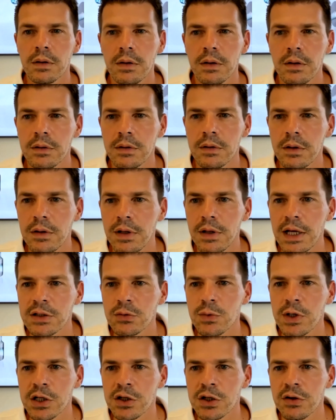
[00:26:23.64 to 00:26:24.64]
The last
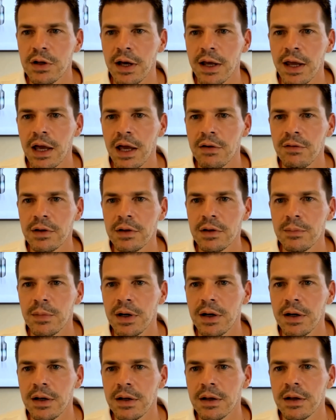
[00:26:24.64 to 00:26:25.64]
question I have in
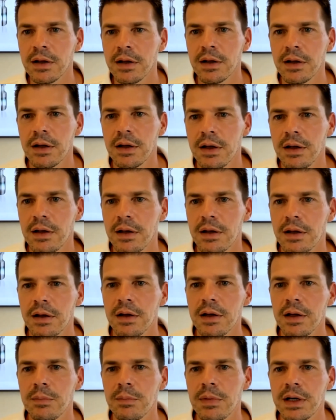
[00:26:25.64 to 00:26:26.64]
my
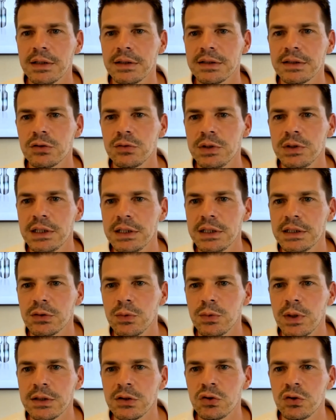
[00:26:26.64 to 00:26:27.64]
screen is,
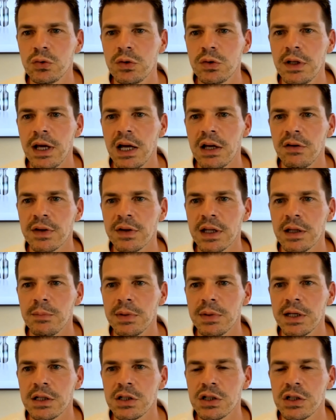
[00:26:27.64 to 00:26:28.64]
what tool life can
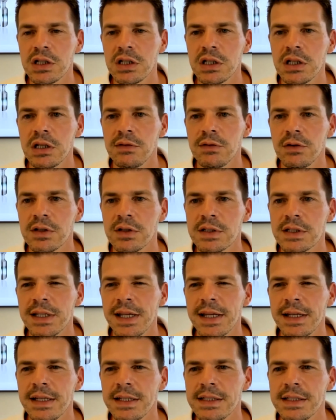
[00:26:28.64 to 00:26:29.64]
be achieved on
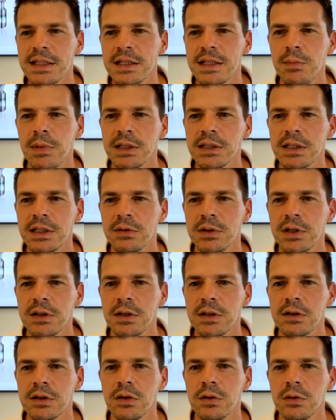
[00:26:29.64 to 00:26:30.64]
stainless steel material
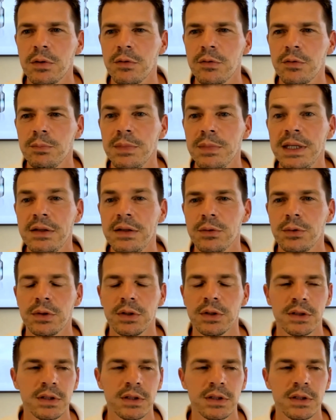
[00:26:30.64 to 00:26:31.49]
in terms of meter?